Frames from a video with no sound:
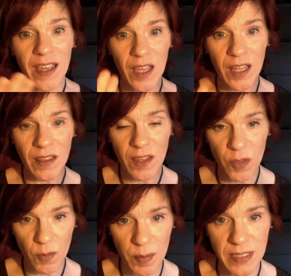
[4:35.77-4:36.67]
in the
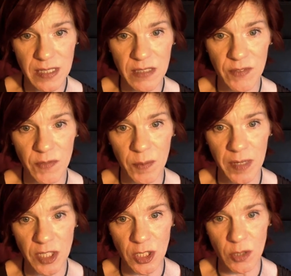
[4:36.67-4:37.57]
3 pieces of
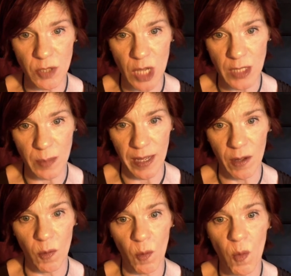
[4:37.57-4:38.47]
information you talked
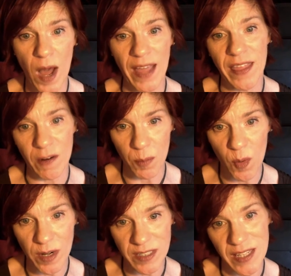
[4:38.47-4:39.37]
about, why they're
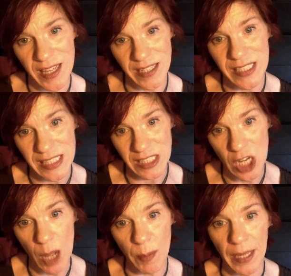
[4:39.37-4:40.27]
important to that
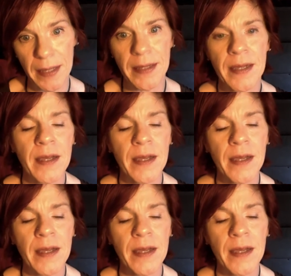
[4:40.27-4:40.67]
topic.